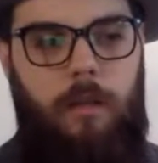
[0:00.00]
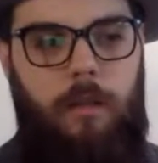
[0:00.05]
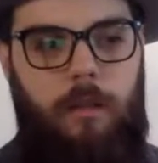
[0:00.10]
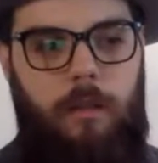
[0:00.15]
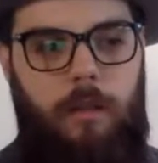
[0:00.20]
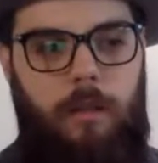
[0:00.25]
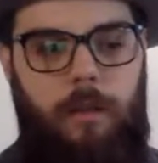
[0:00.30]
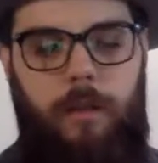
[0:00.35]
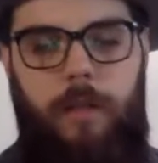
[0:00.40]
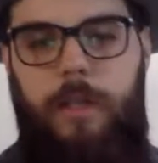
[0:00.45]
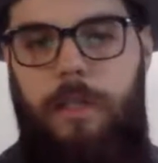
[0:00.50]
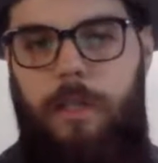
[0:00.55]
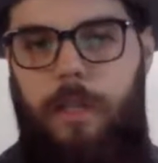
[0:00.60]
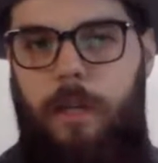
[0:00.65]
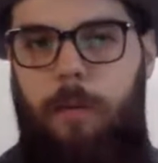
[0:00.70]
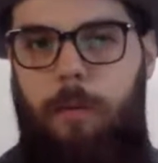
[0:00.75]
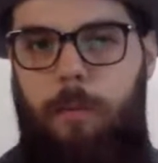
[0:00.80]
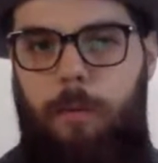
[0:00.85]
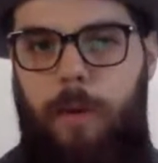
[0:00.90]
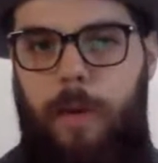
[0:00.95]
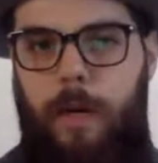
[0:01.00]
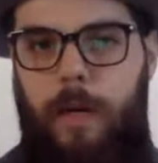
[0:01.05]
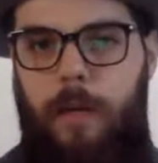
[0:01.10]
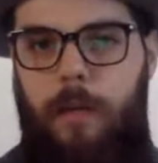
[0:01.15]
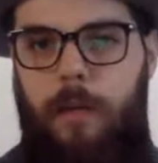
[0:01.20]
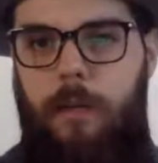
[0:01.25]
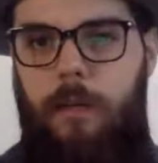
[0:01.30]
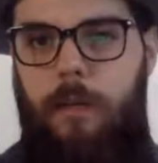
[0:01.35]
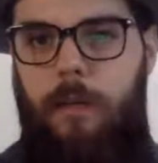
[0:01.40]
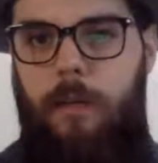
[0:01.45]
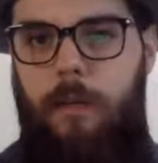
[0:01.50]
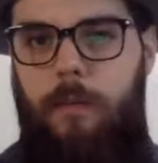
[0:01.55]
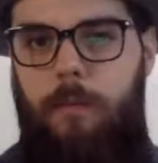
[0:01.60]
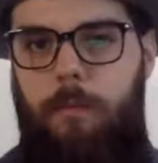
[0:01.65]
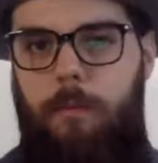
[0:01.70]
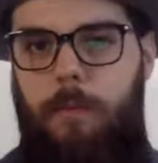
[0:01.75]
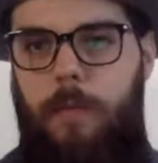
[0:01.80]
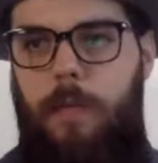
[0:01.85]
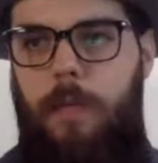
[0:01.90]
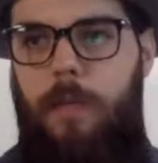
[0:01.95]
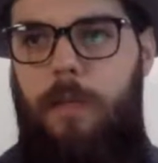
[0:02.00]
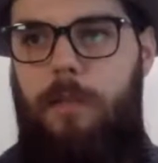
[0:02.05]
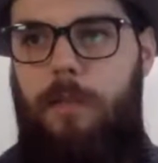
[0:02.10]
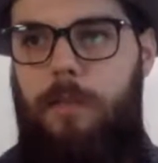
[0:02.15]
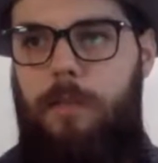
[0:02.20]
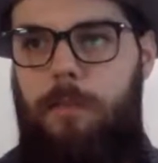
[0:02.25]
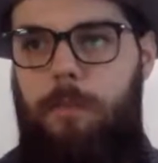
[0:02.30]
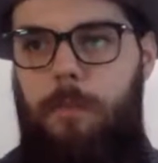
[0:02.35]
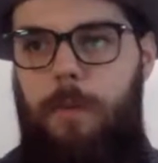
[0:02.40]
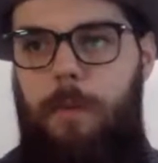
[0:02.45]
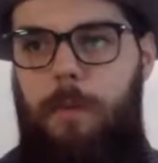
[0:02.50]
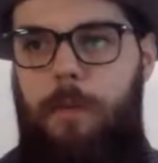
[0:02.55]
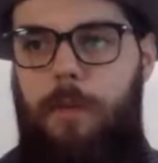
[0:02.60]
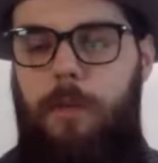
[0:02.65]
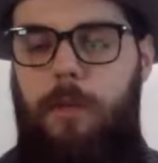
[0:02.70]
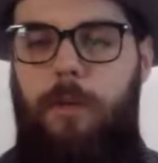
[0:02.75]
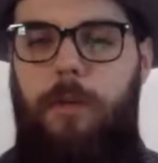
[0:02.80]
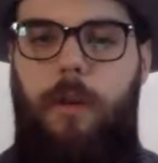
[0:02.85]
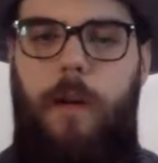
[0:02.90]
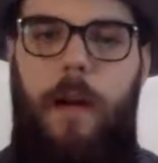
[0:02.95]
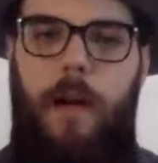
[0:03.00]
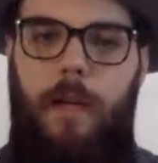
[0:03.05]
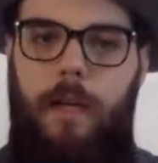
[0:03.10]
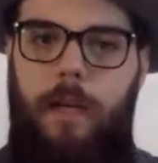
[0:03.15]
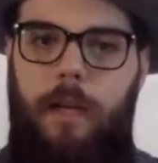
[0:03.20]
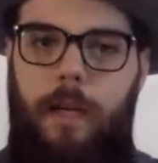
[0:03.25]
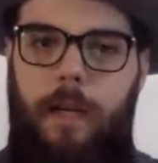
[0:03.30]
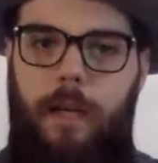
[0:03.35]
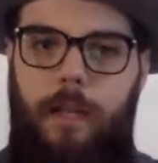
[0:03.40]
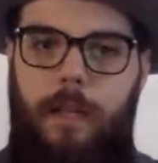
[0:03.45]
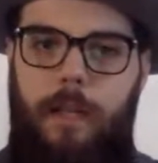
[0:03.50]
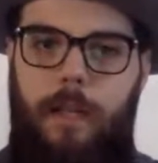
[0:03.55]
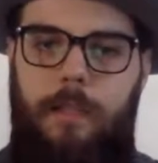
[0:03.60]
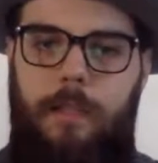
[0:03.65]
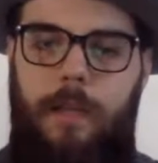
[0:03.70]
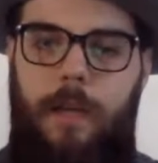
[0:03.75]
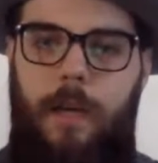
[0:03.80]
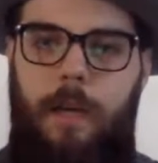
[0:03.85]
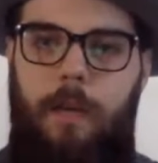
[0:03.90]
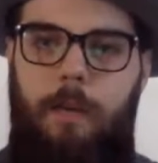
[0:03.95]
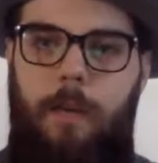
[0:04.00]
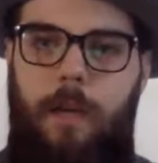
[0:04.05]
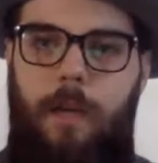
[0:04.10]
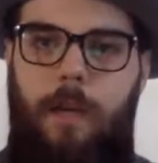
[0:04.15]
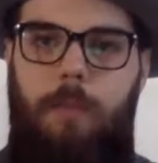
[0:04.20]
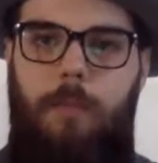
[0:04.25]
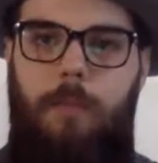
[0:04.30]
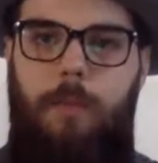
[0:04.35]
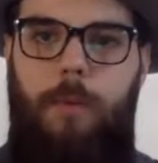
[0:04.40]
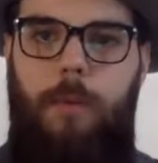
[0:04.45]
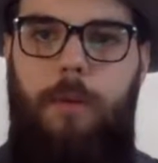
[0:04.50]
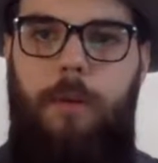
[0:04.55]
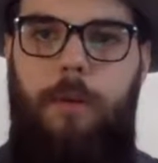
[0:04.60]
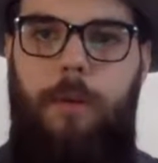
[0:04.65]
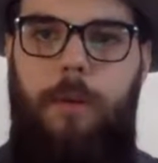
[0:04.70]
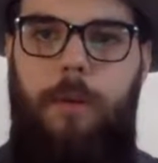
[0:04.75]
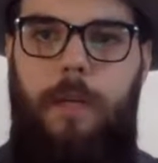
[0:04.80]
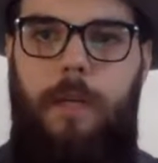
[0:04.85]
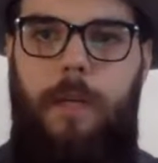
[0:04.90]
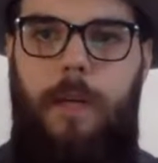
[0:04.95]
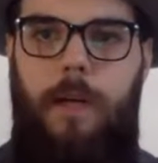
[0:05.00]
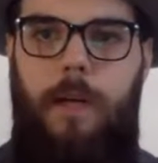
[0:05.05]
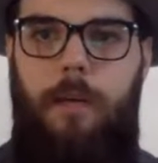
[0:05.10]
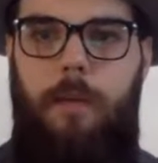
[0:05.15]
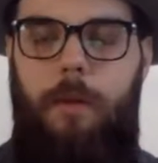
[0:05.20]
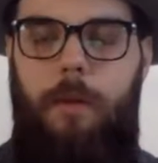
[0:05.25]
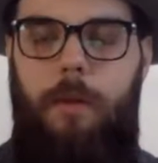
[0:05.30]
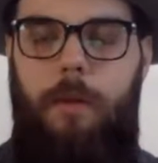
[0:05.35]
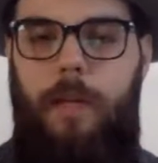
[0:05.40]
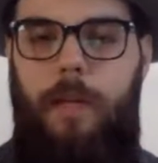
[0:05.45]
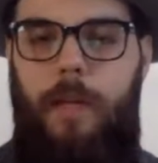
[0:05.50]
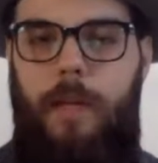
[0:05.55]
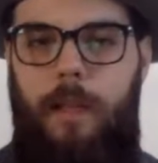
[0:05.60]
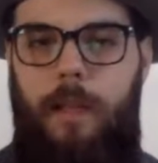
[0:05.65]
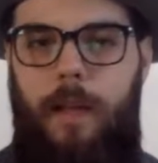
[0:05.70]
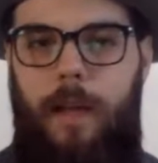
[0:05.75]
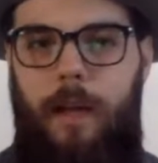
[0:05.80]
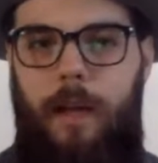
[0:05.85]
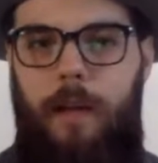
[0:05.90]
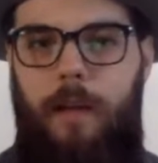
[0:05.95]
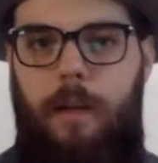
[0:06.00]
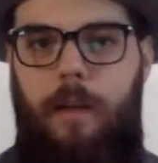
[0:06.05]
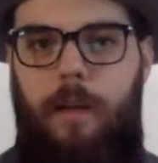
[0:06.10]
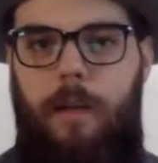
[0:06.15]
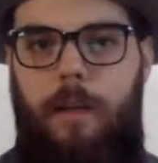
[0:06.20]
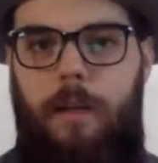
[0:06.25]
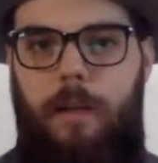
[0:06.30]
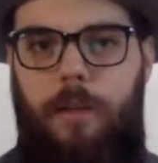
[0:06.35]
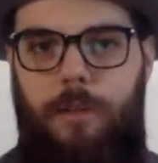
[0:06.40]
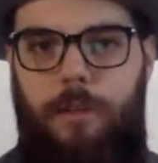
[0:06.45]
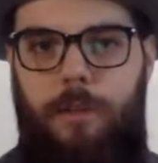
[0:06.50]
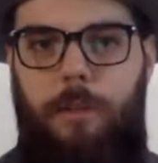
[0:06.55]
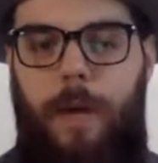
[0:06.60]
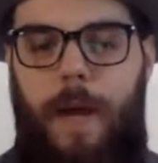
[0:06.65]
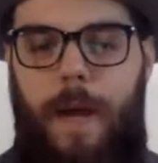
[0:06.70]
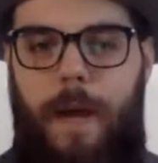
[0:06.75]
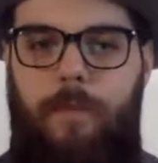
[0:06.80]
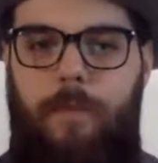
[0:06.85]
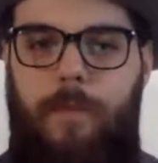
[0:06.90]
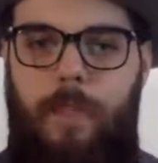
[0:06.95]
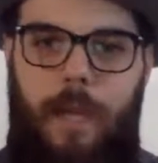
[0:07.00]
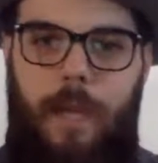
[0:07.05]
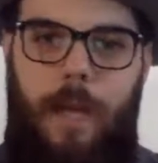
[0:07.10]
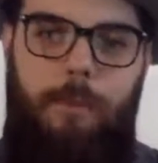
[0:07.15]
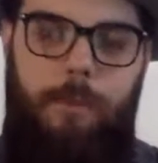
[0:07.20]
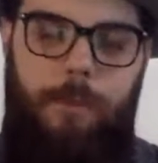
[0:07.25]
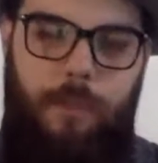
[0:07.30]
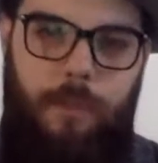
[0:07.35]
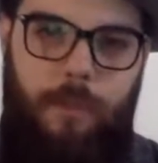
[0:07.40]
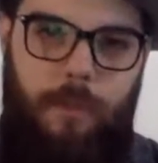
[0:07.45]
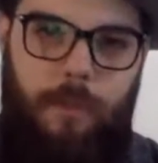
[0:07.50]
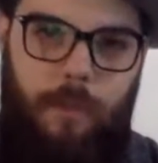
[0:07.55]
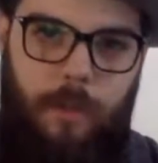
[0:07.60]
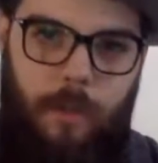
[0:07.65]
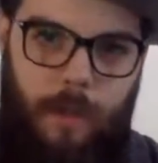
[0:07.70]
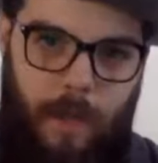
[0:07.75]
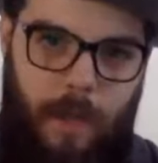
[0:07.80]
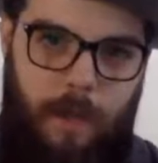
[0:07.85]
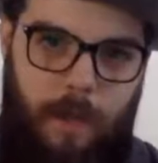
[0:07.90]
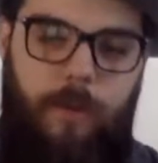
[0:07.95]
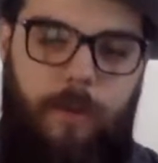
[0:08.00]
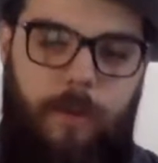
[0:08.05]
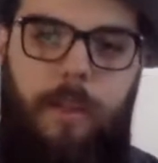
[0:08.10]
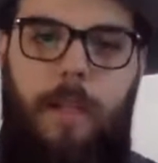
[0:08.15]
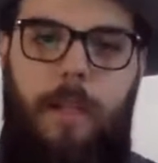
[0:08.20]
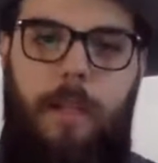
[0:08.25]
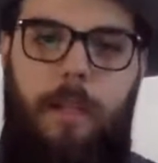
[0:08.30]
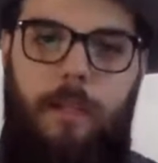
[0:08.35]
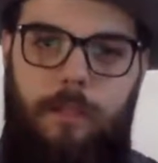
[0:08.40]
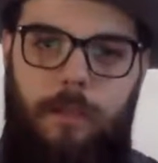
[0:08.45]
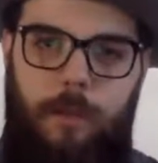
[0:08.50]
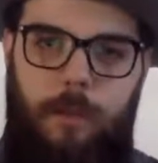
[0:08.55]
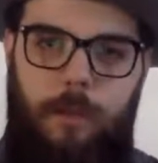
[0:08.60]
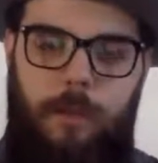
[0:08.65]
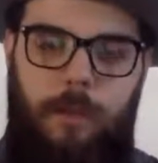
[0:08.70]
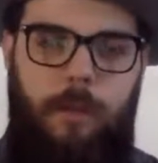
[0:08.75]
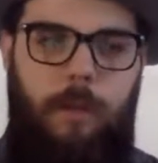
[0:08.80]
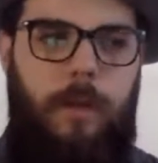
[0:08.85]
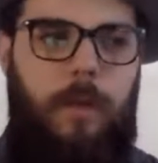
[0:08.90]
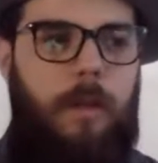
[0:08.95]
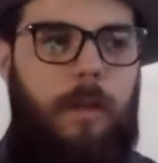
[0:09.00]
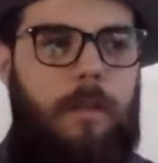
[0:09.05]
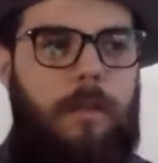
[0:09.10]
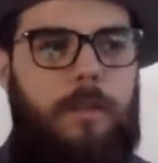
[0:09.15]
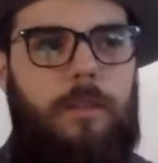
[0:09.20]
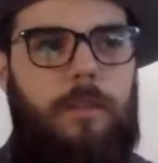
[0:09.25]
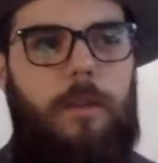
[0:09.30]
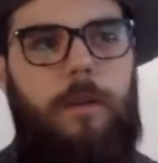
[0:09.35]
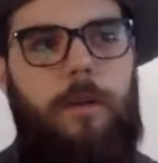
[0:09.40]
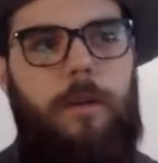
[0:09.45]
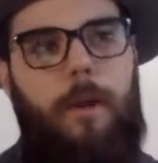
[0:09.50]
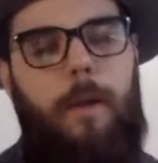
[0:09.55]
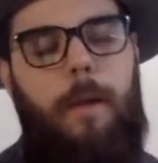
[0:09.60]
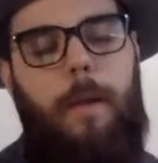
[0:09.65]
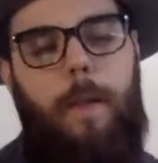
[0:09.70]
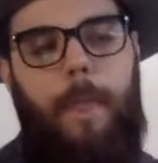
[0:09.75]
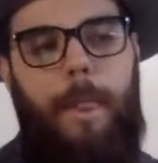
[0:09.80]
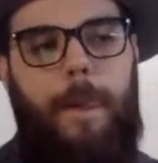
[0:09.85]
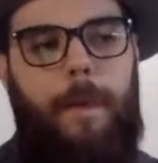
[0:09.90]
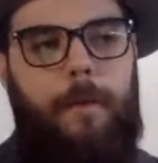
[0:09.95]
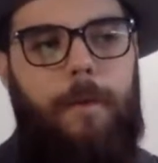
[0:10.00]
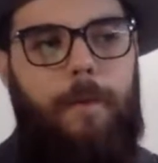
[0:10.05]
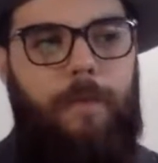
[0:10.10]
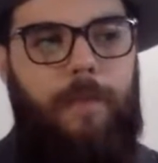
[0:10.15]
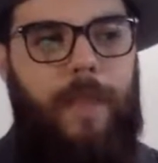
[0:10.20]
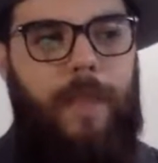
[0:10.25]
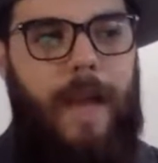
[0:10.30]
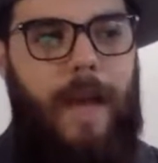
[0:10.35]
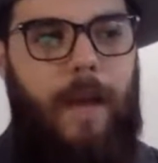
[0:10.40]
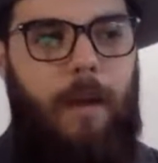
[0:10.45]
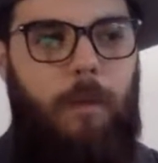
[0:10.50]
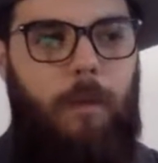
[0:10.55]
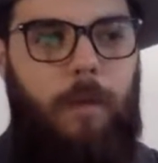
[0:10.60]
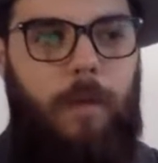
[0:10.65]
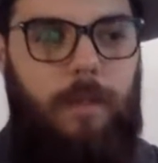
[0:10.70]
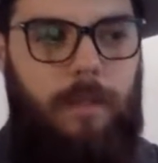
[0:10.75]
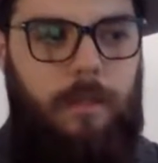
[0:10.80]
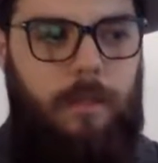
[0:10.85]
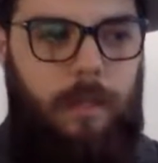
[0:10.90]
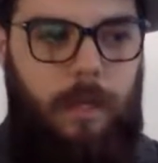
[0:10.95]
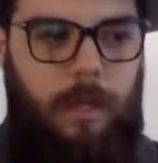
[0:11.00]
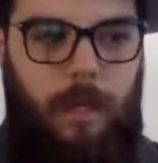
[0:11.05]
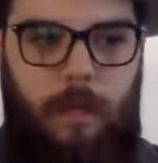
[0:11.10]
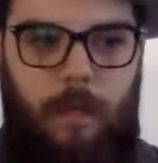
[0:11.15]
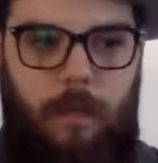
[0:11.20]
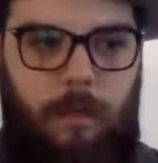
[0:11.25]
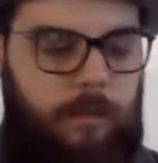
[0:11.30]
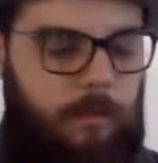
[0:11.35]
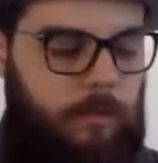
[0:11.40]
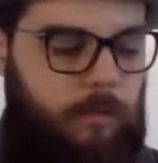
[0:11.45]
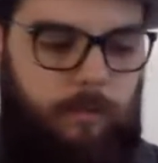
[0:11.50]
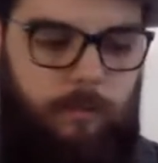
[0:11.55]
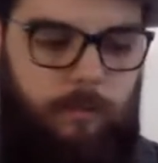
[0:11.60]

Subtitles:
you know, you can take a break because maybe you're not needed at that time. But when you're doing a documentary like that, you have to capture everything that's always going on. So that was, that